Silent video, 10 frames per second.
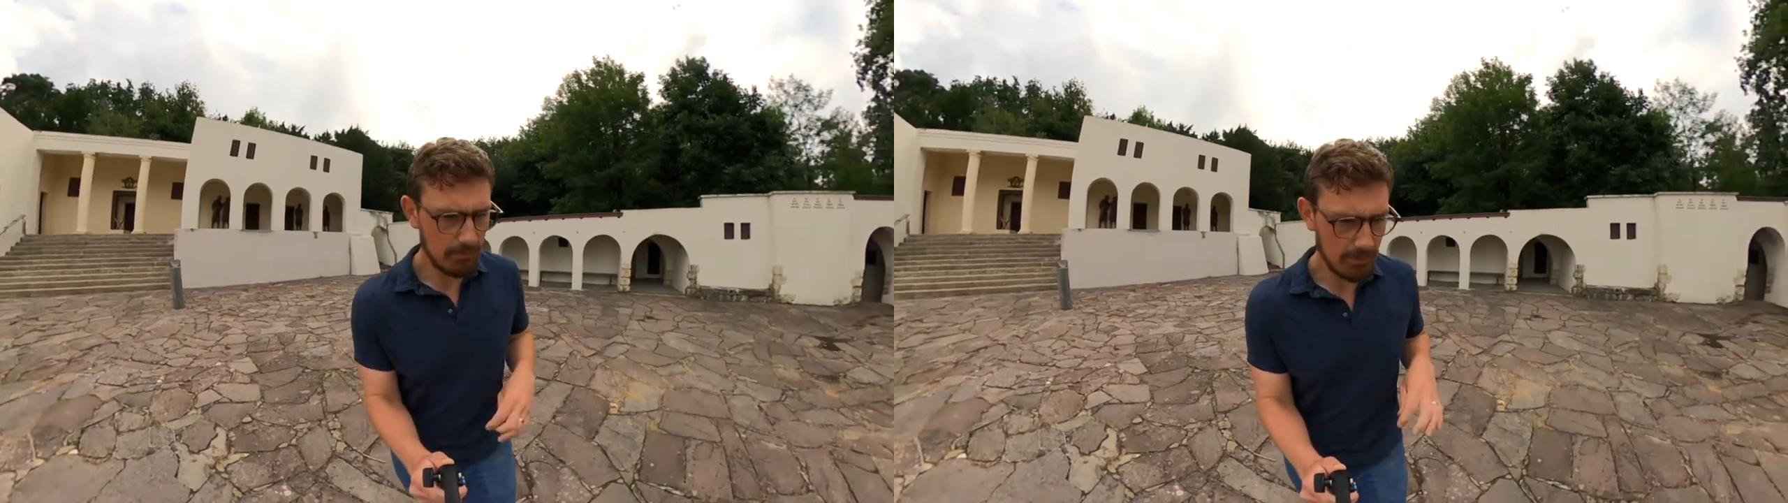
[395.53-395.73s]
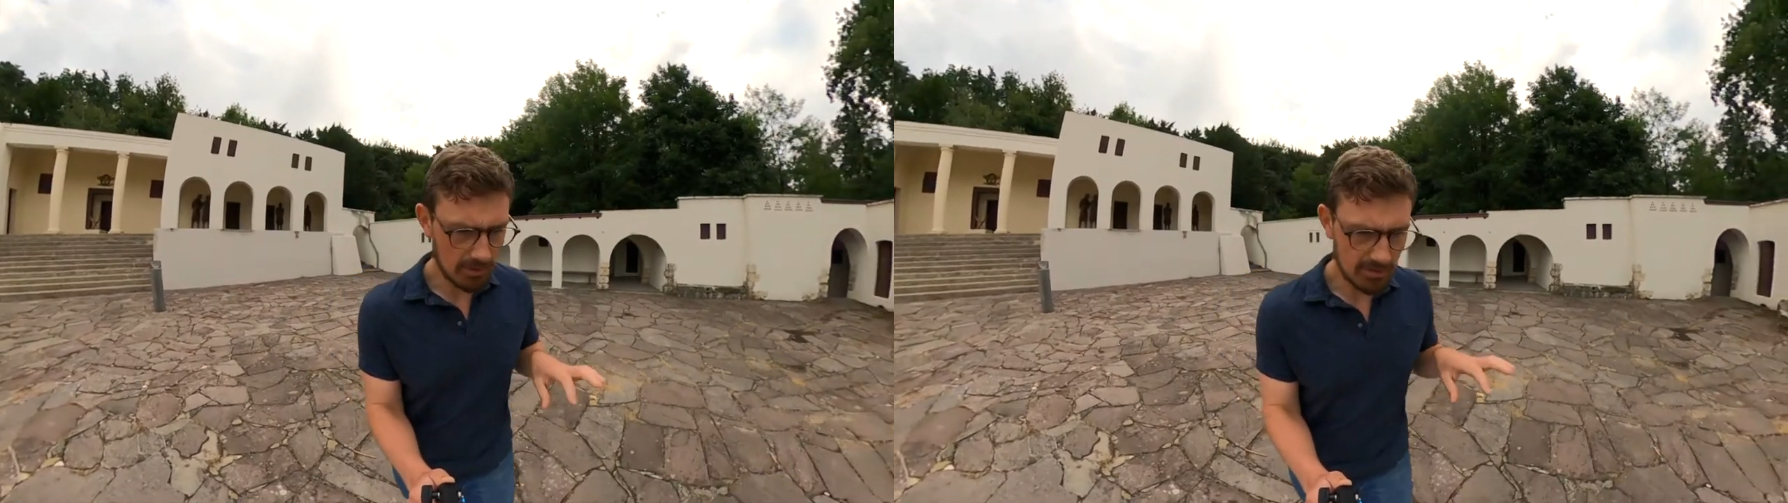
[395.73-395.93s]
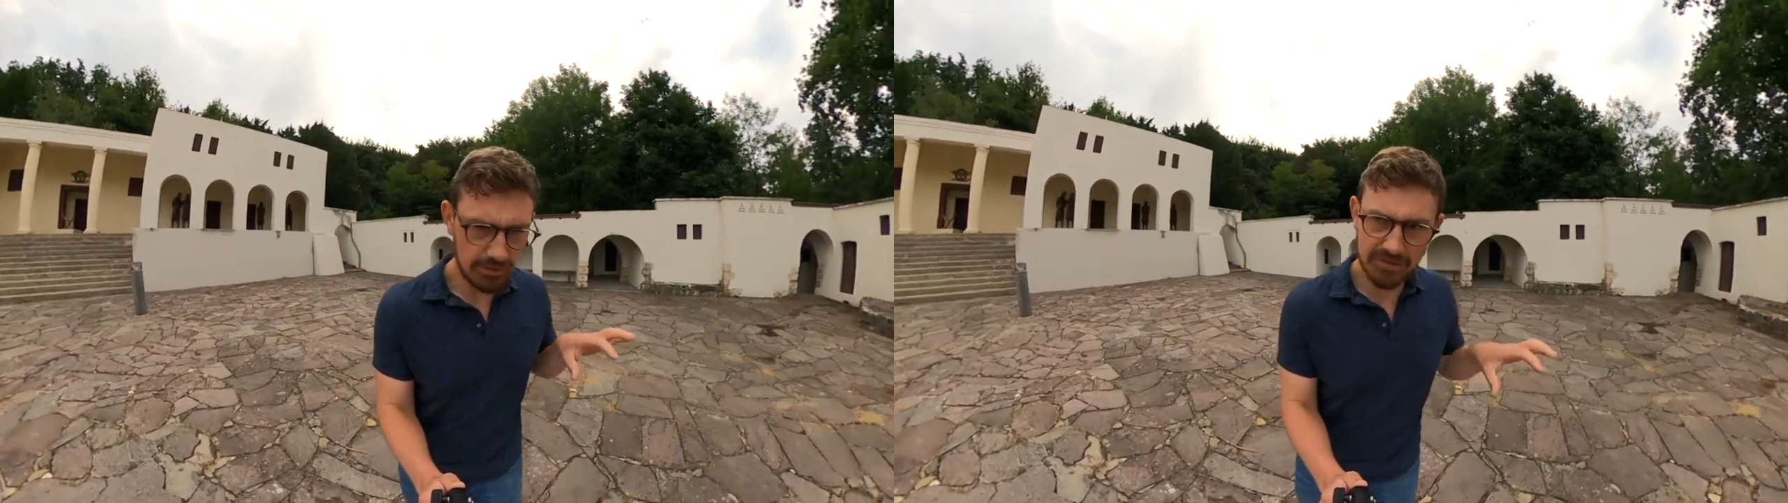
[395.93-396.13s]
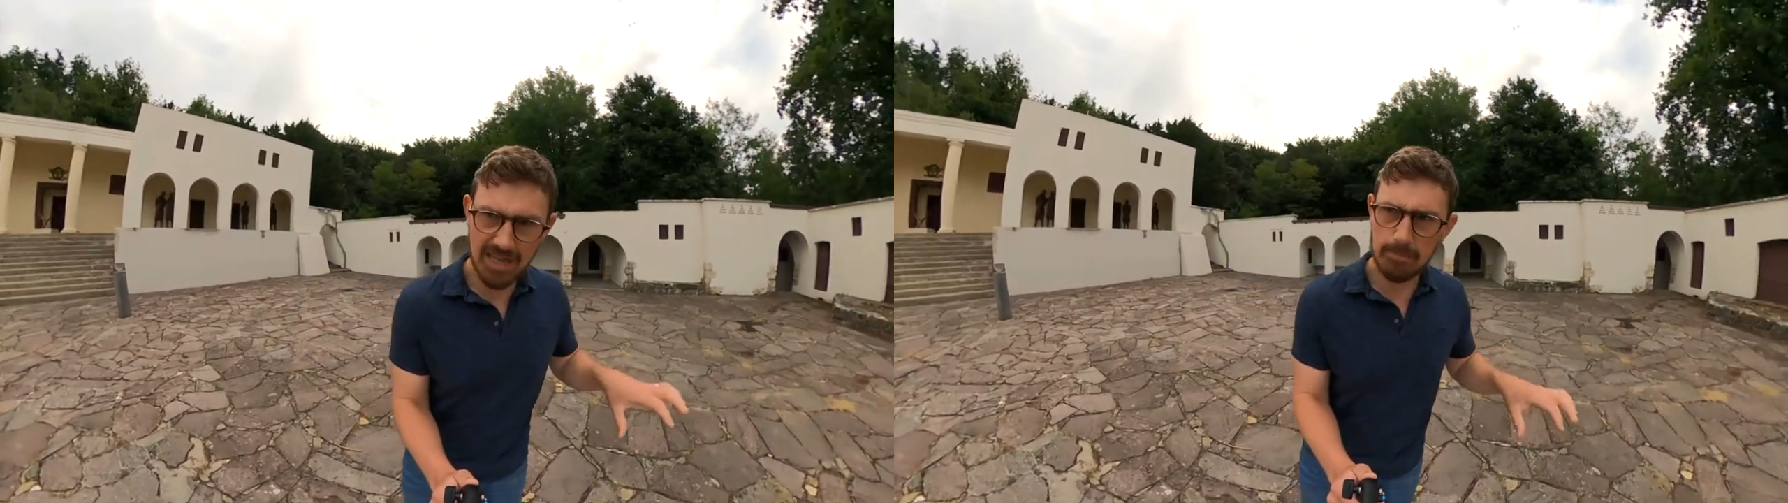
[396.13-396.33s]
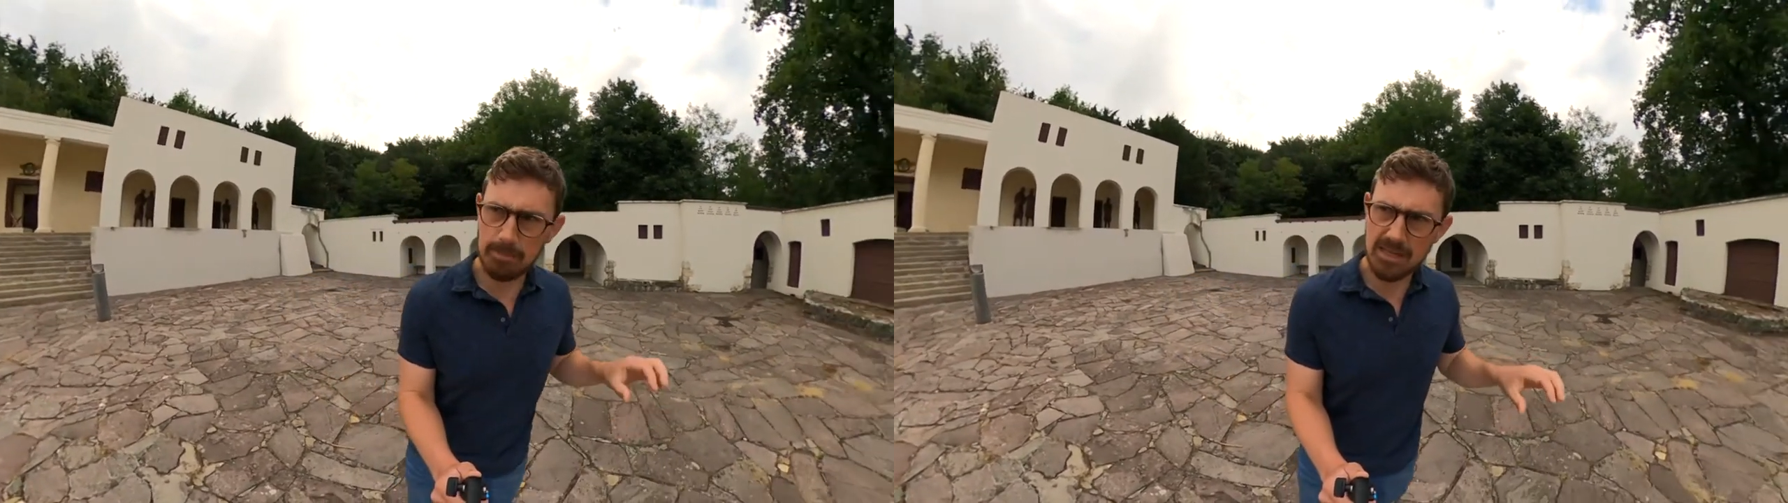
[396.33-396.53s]
we're going to choose
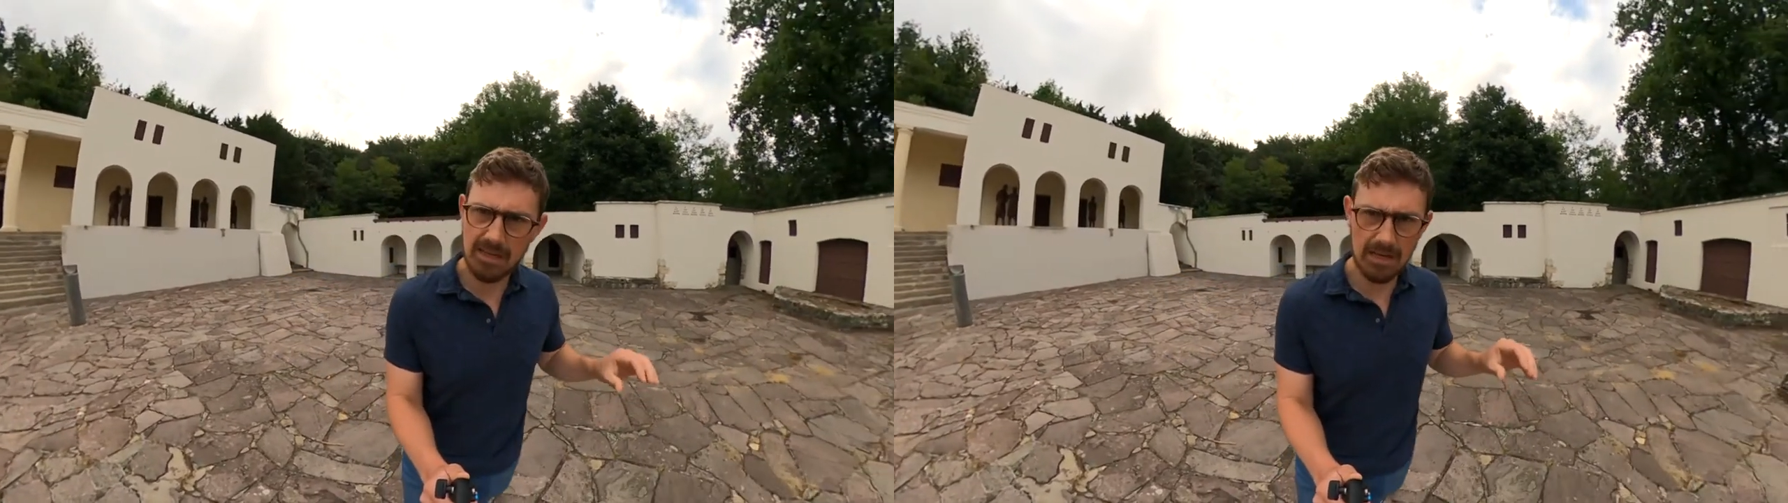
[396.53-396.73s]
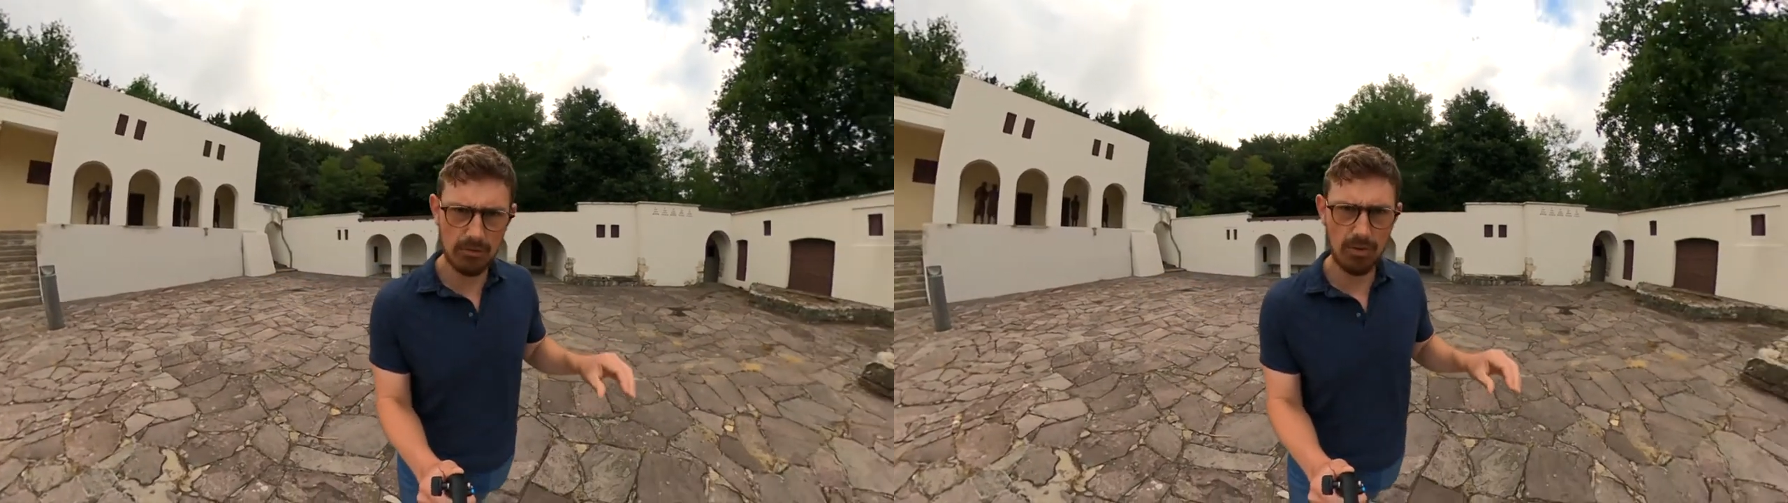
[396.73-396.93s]
that particular